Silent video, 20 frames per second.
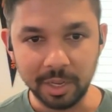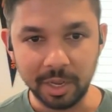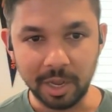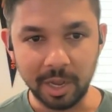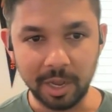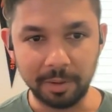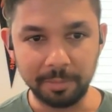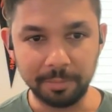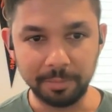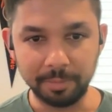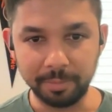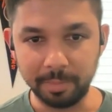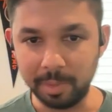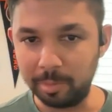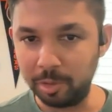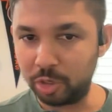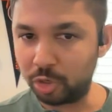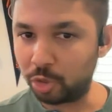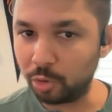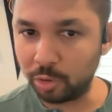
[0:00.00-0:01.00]
um,
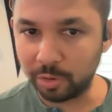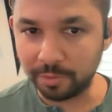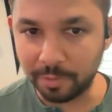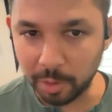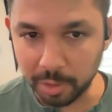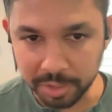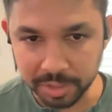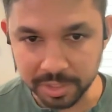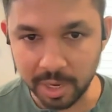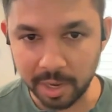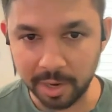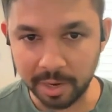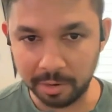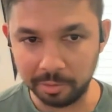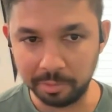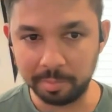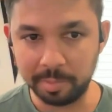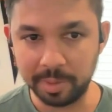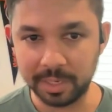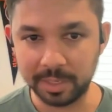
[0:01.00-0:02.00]
maybe two to focus on, I
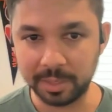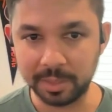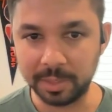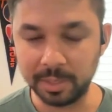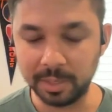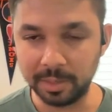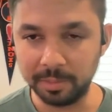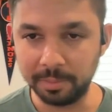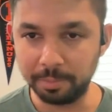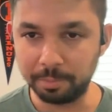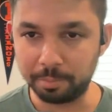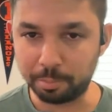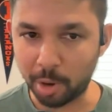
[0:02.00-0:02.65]
would pick the